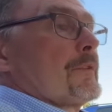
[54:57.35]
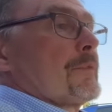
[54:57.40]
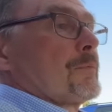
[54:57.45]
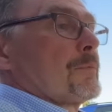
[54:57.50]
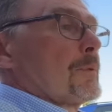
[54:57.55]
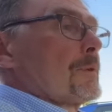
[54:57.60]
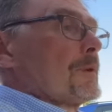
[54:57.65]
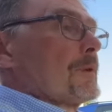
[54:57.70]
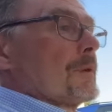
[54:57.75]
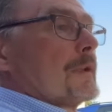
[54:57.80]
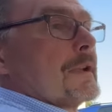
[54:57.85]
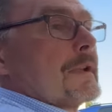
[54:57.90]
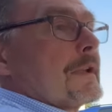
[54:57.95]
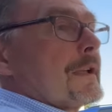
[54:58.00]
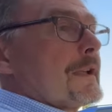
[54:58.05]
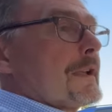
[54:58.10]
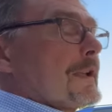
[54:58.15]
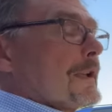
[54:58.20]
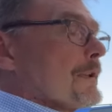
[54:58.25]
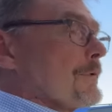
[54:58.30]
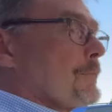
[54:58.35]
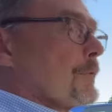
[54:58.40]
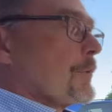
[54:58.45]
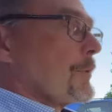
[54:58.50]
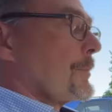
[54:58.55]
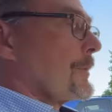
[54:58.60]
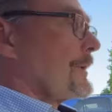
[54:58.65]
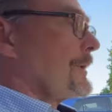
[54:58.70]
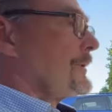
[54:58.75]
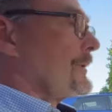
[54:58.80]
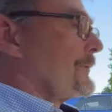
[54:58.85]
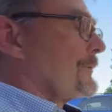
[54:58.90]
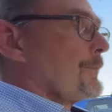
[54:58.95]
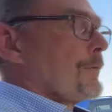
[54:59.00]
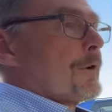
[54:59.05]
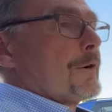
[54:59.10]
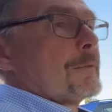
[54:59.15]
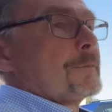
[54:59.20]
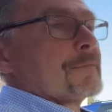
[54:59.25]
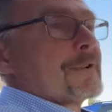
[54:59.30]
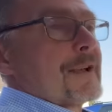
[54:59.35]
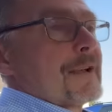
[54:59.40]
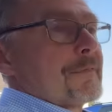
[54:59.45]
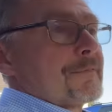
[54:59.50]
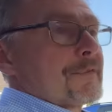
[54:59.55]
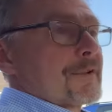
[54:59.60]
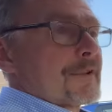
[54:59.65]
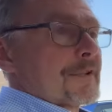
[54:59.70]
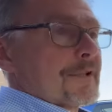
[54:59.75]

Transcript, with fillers: It will be deformed after